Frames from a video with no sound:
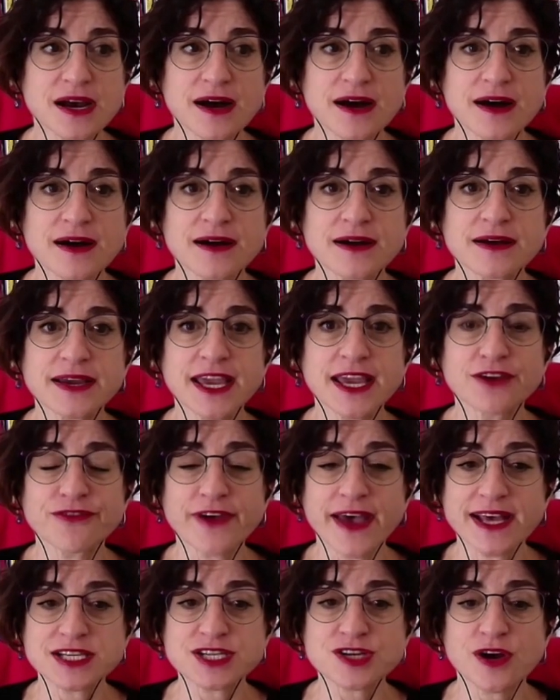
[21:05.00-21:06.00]
if
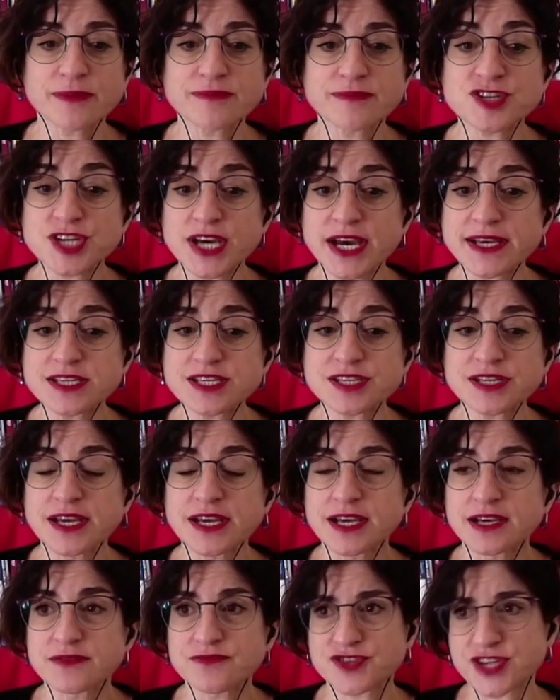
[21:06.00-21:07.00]
ESCOM does,
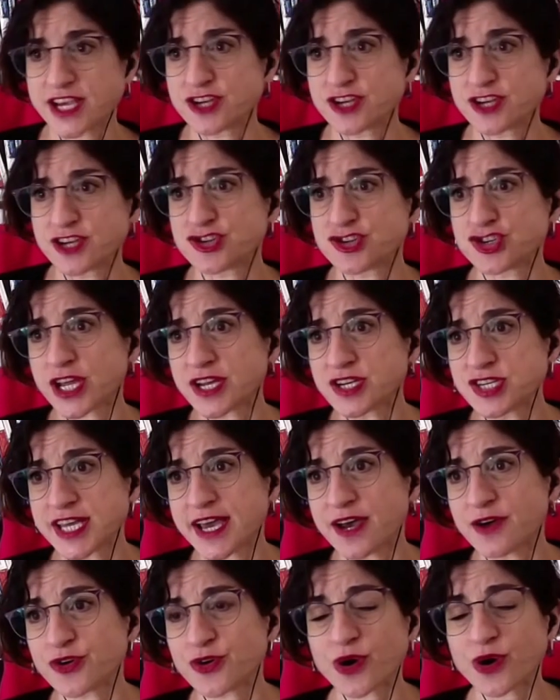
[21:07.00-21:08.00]
say, shut
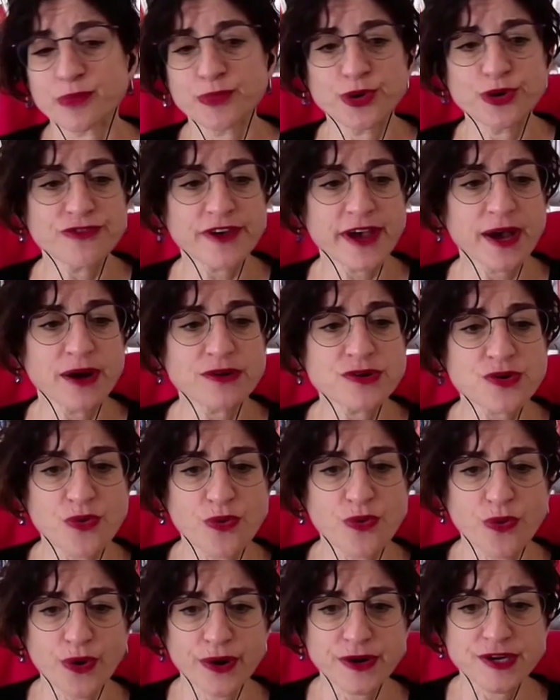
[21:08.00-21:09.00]
down or move out
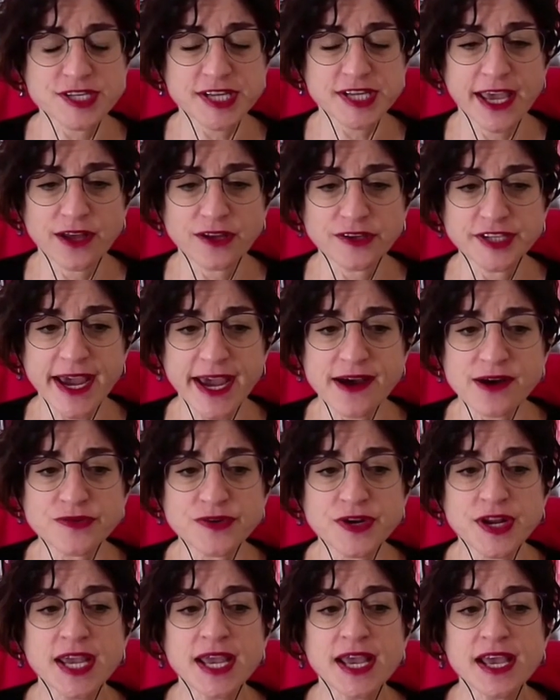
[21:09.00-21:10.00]
or scale
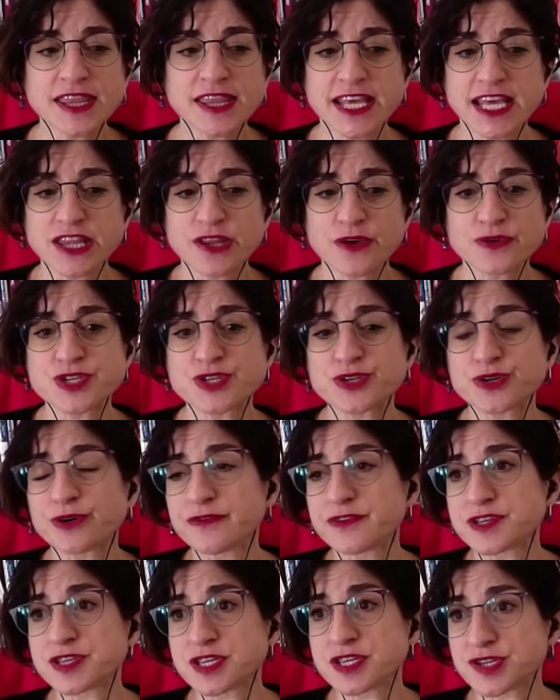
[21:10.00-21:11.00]
down, then those
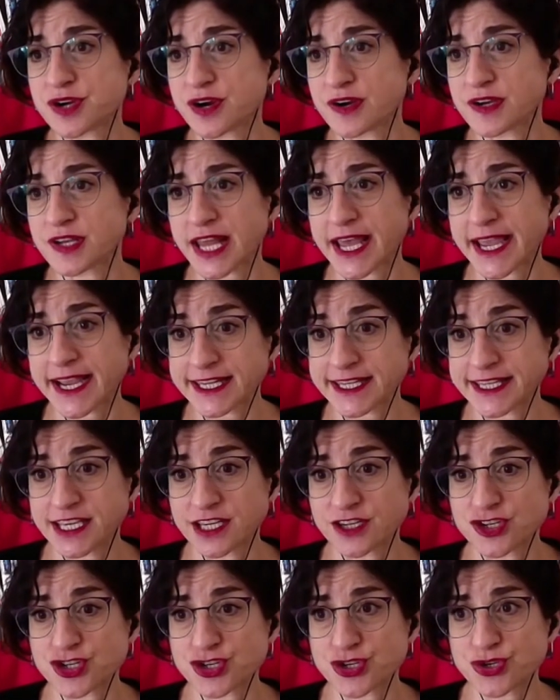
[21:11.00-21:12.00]
services are likely
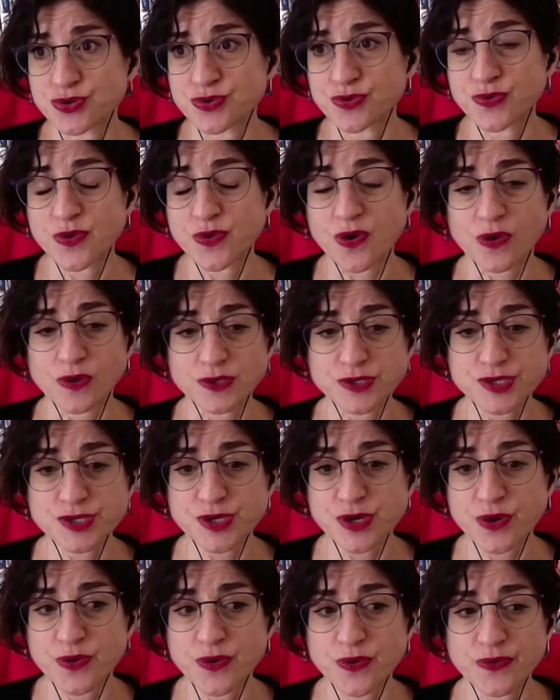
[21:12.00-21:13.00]
to
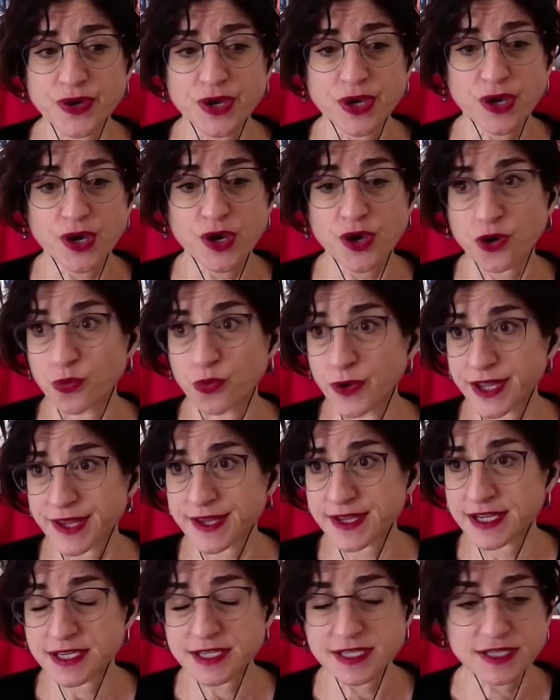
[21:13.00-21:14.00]
also go with
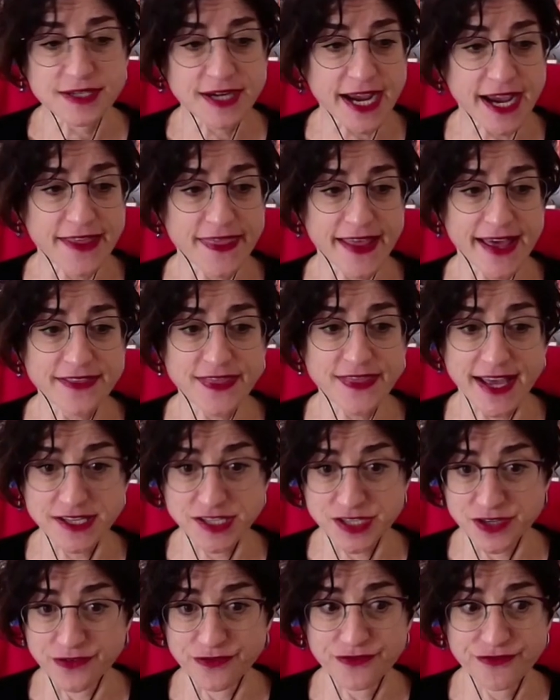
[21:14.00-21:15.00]
it. And that's
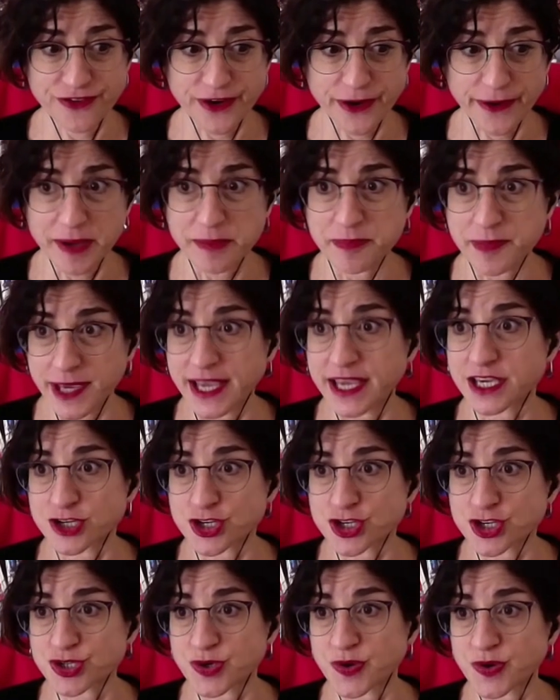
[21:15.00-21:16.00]
a very big
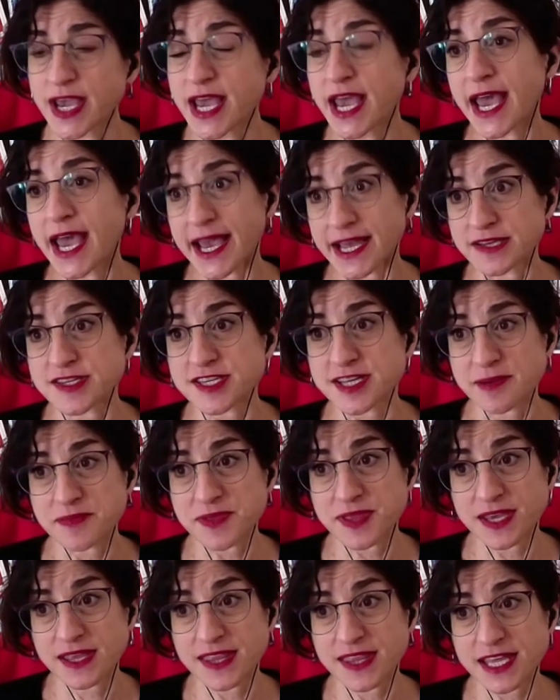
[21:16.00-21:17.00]
issue and
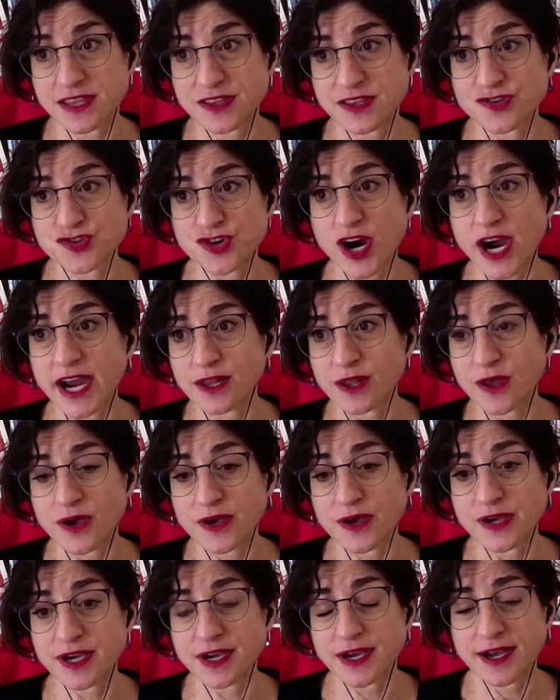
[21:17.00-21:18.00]
something that
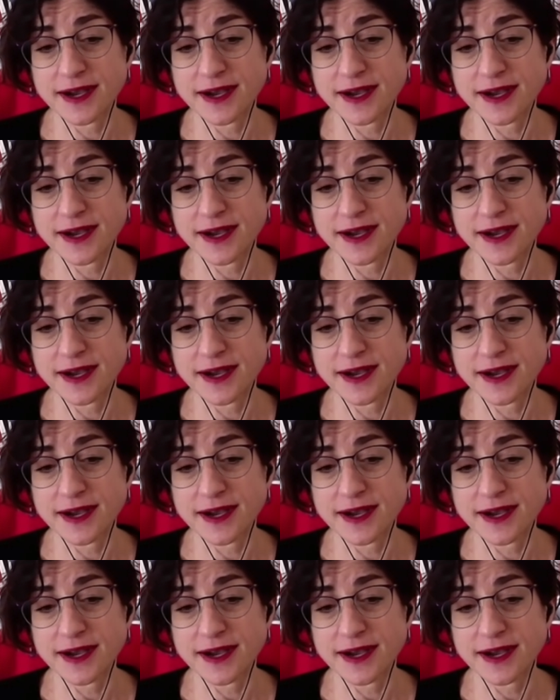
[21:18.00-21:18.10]
Trialogue